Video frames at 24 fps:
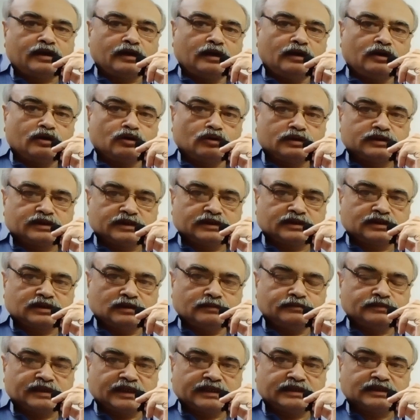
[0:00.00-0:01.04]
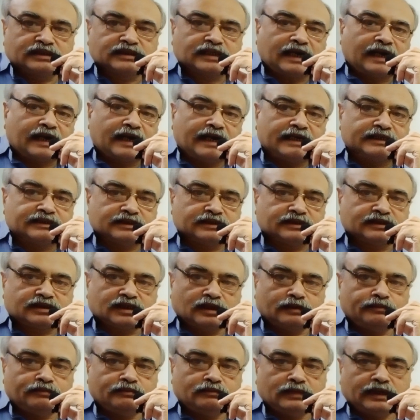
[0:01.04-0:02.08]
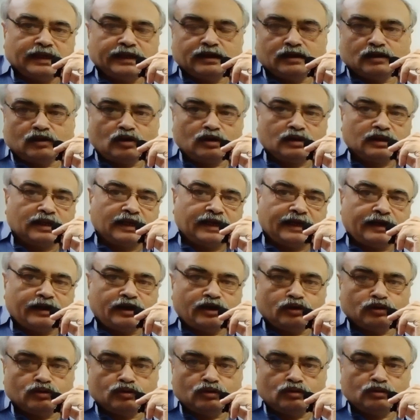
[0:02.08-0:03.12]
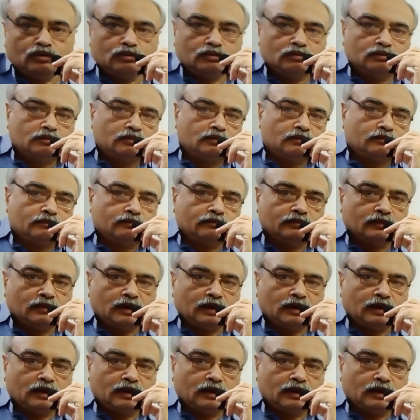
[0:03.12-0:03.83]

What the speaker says: control systems and SCADA system and all that, to